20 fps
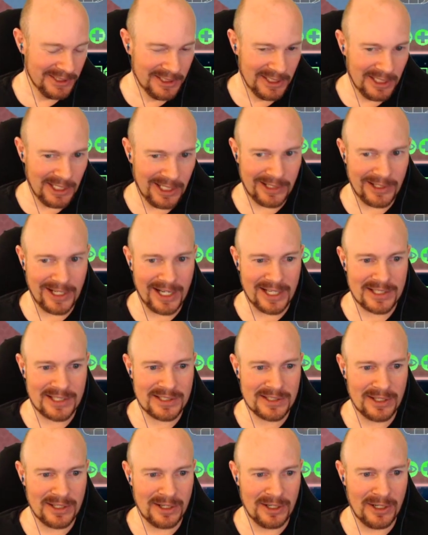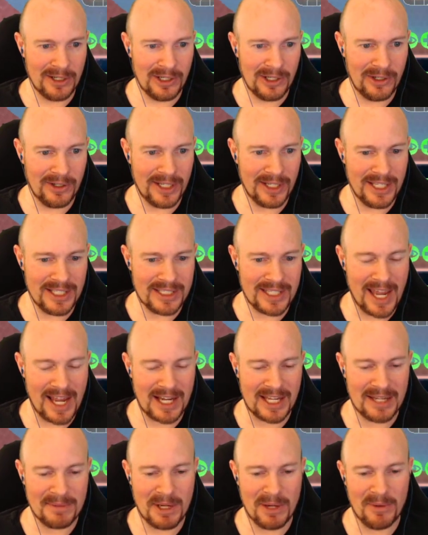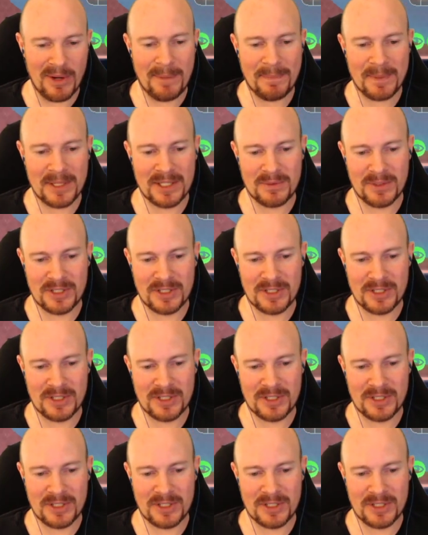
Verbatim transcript: All right, so he's hacking my weapons,